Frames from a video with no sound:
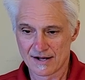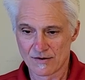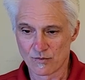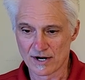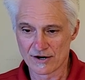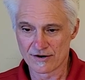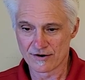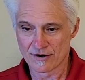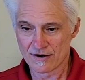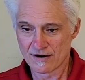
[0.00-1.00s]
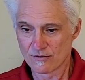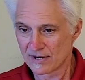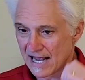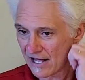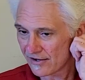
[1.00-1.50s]
went under
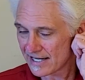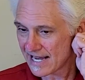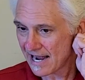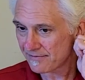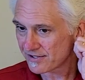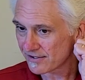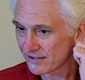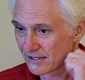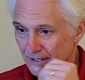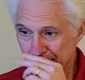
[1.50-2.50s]
Reality Capture,